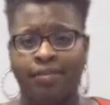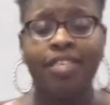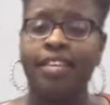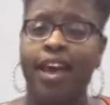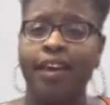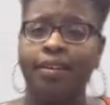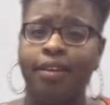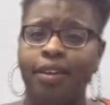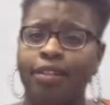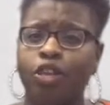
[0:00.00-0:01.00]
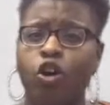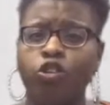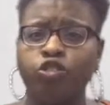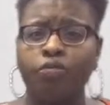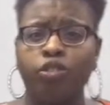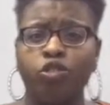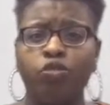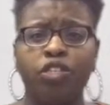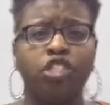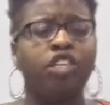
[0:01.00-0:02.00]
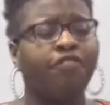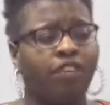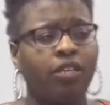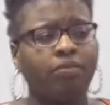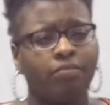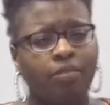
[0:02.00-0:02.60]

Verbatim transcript: Today, the culture of the school has shifted.